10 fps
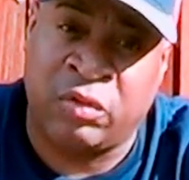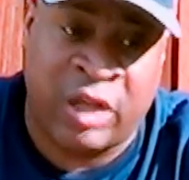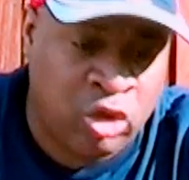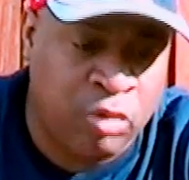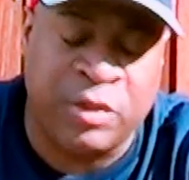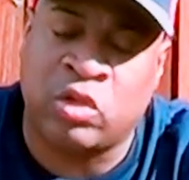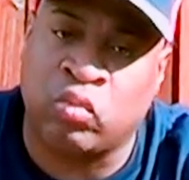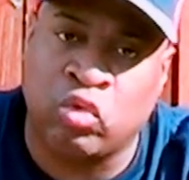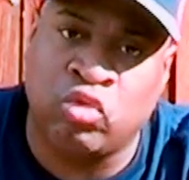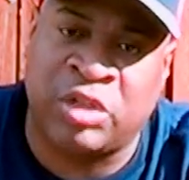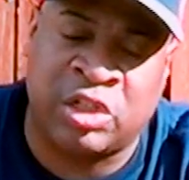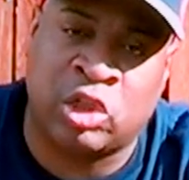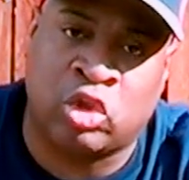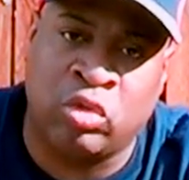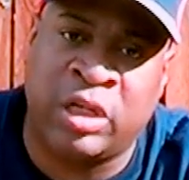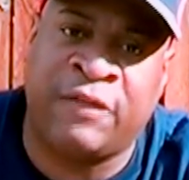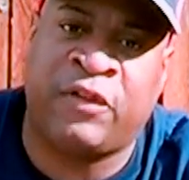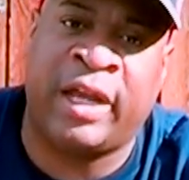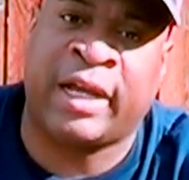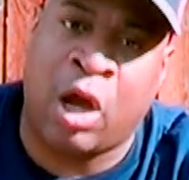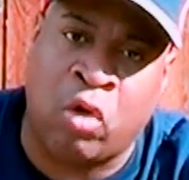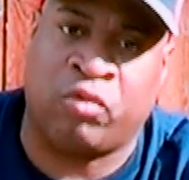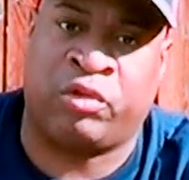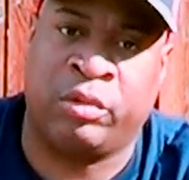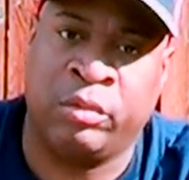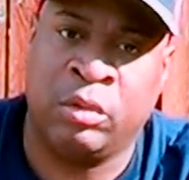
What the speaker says: There should be some rules instituted in for that coach.